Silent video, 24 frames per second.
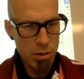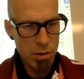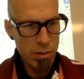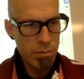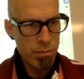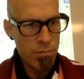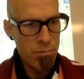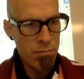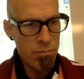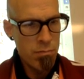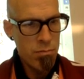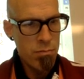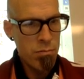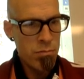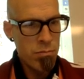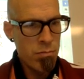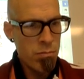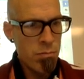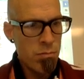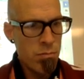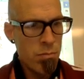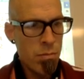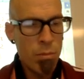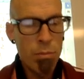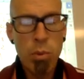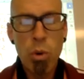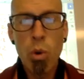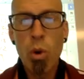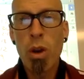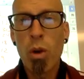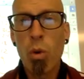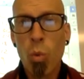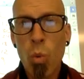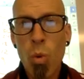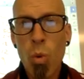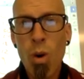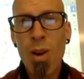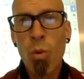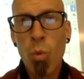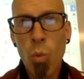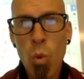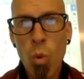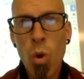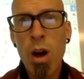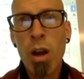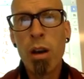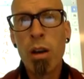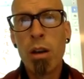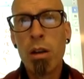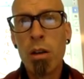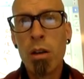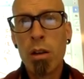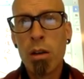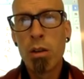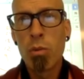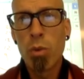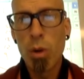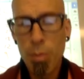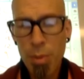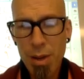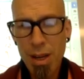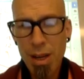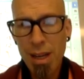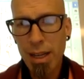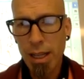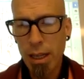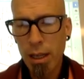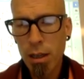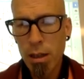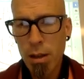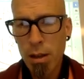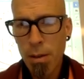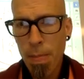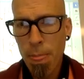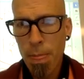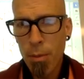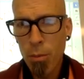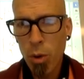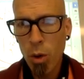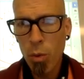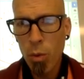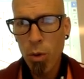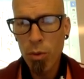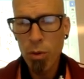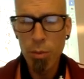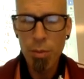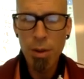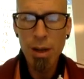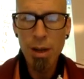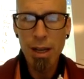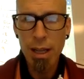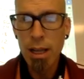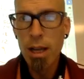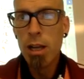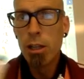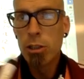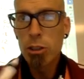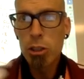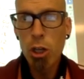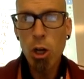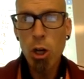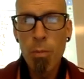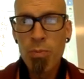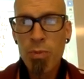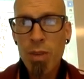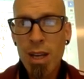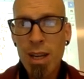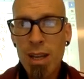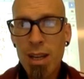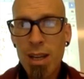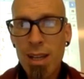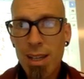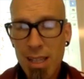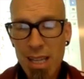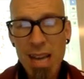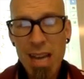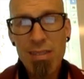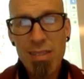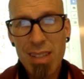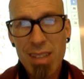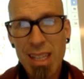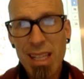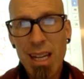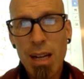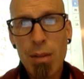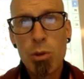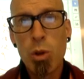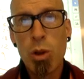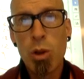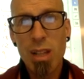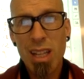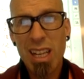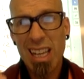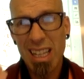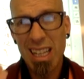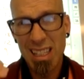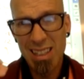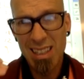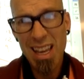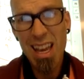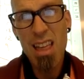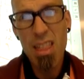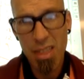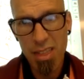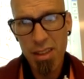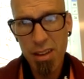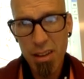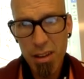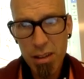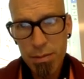0.11 repeating, 0.1 repeating. So you have to get up to it like a tenth.